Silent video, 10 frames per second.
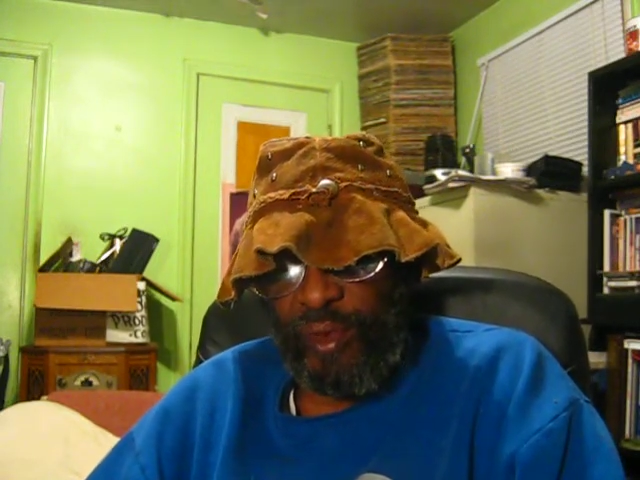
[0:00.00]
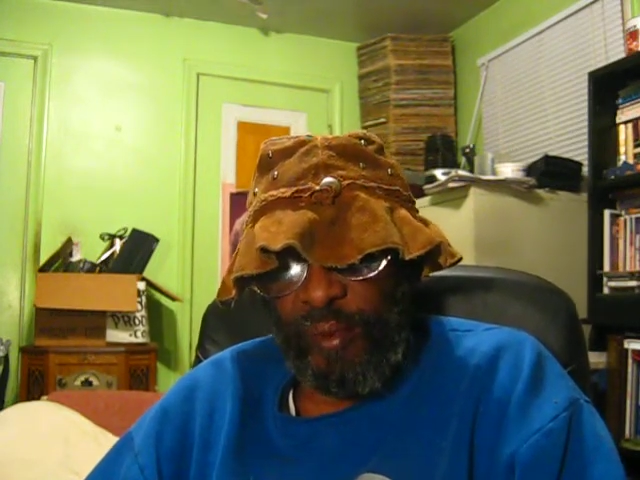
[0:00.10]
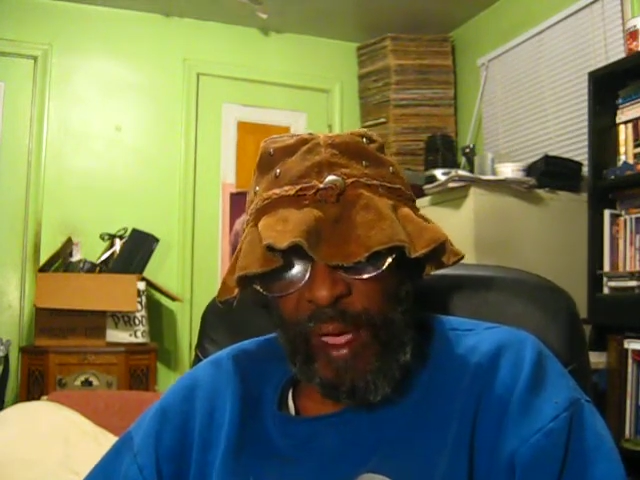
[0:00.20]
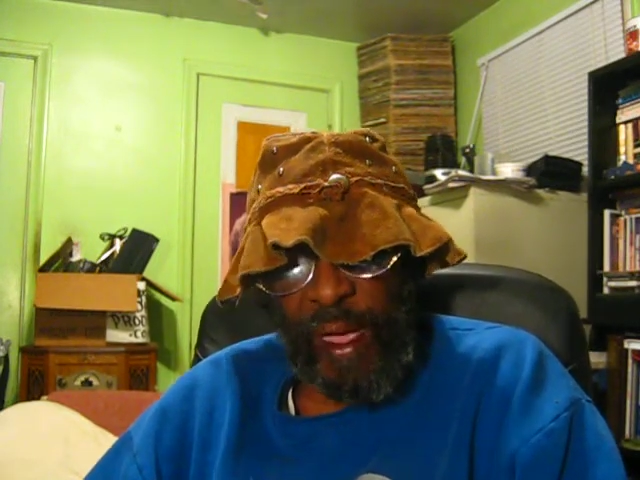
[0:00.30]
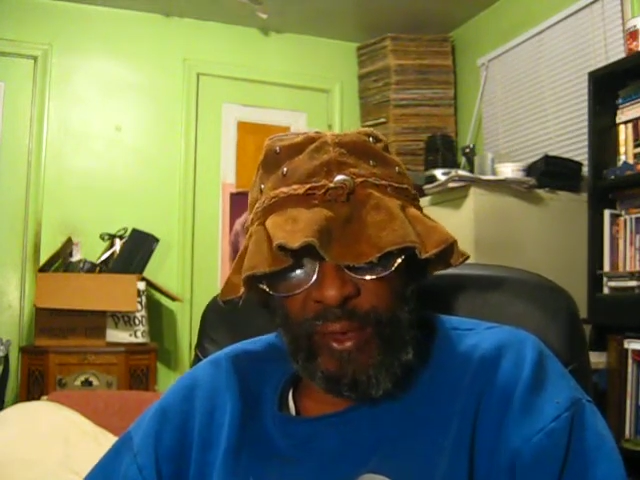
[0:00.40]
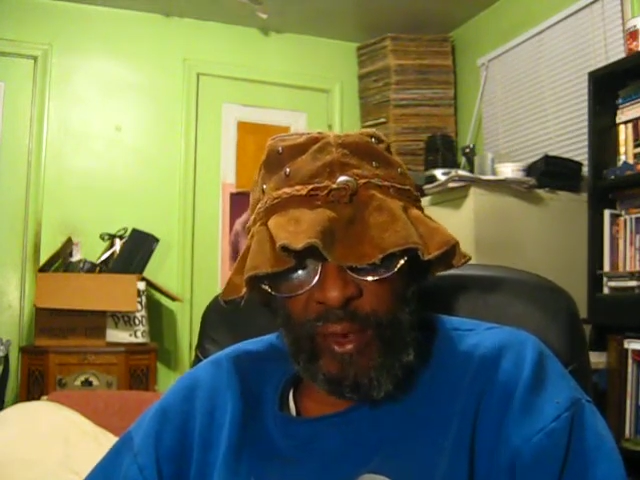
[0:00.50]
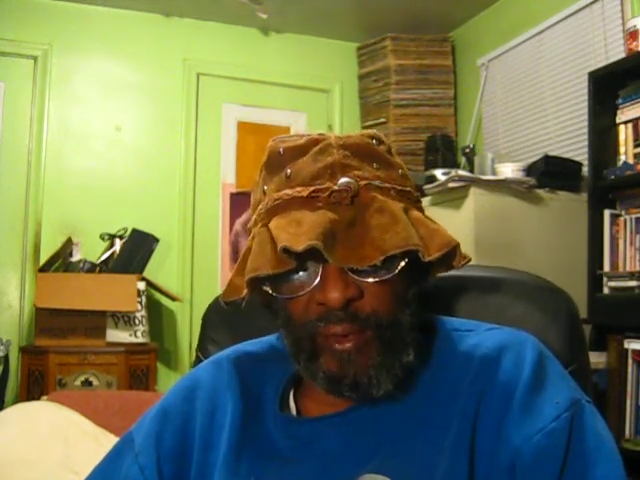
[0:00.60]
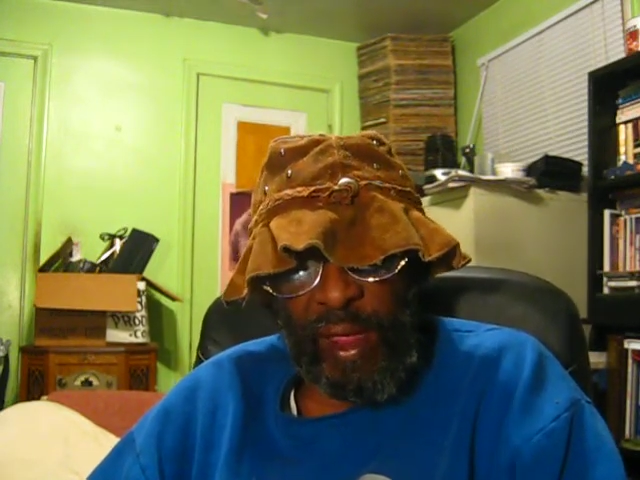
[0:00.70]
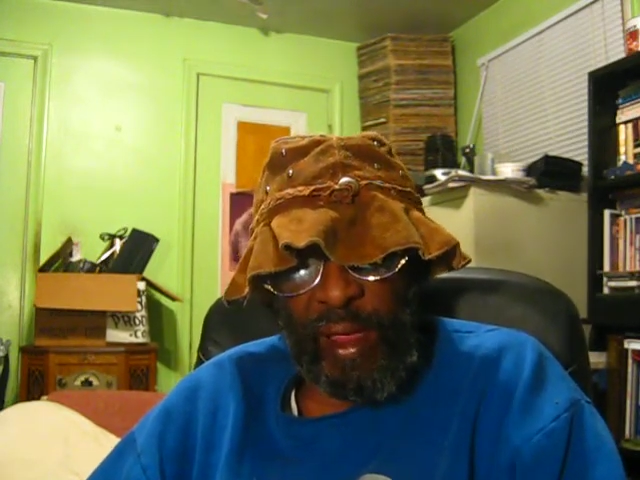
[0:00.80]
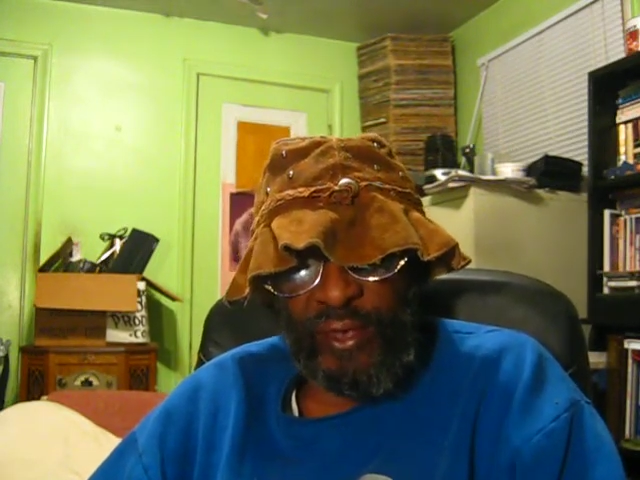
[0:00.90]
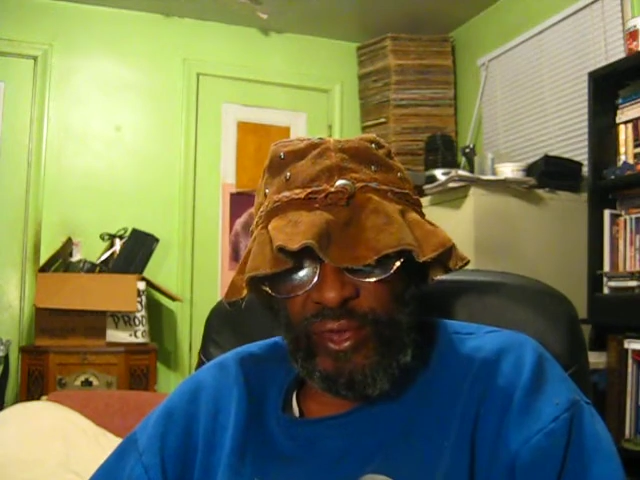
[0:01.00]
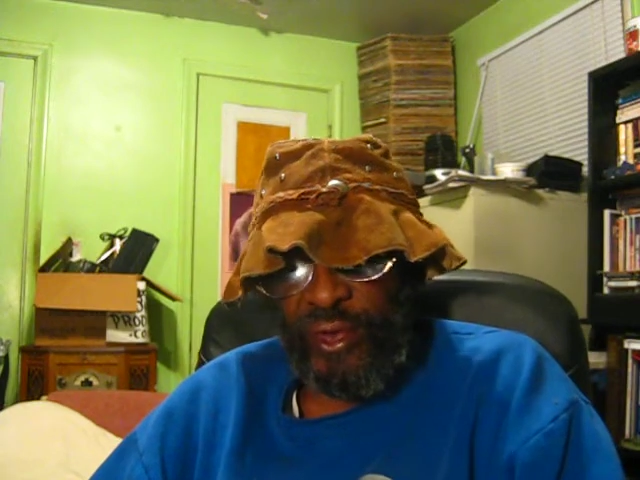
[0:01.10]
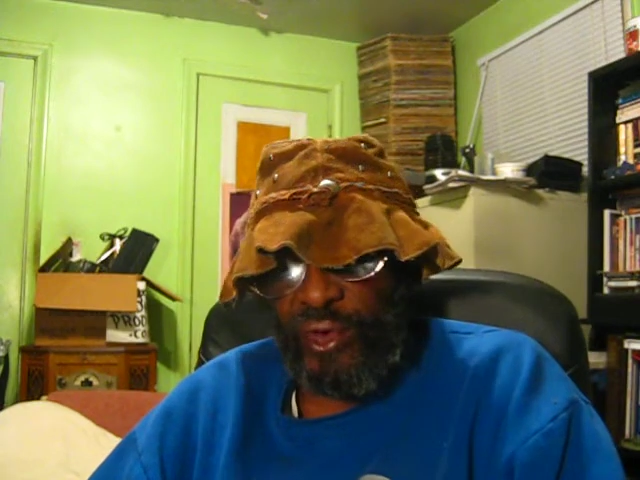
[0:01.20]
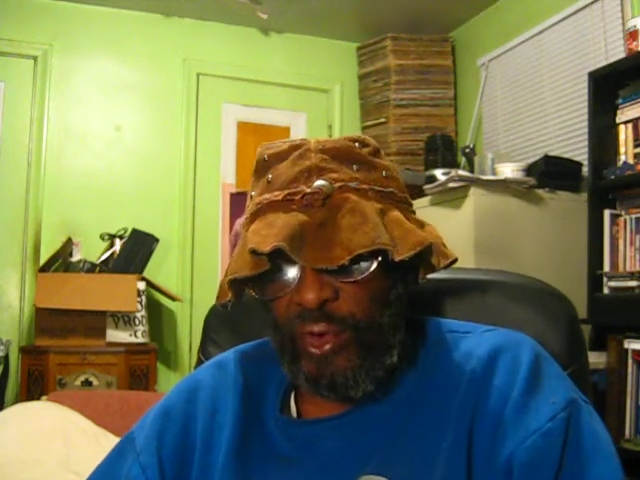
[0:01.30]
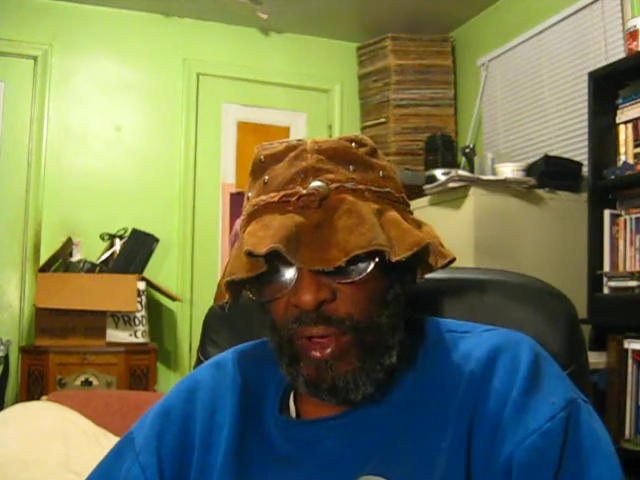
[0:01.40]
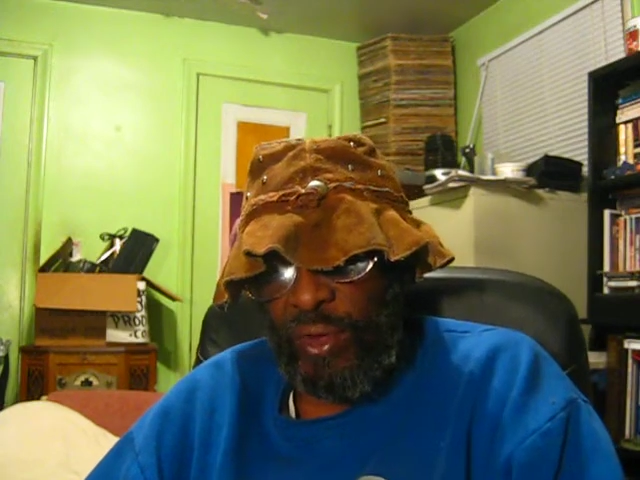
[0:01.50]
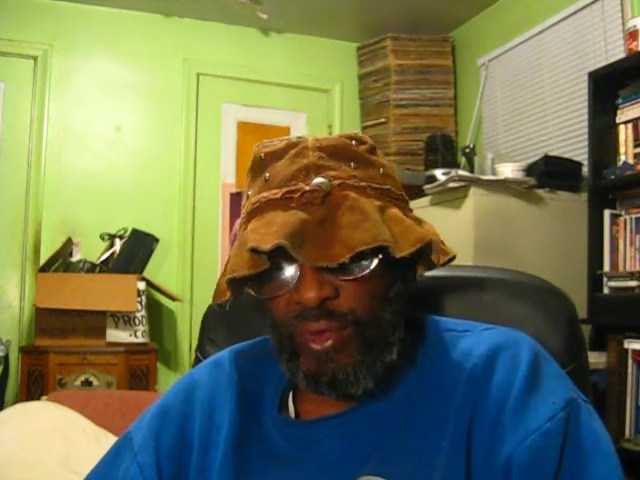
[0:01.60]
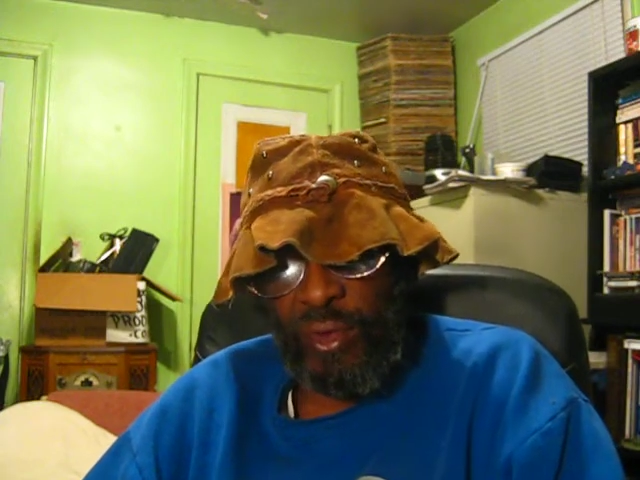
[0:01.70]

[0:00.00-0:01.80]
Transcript: bags of nasty tricks,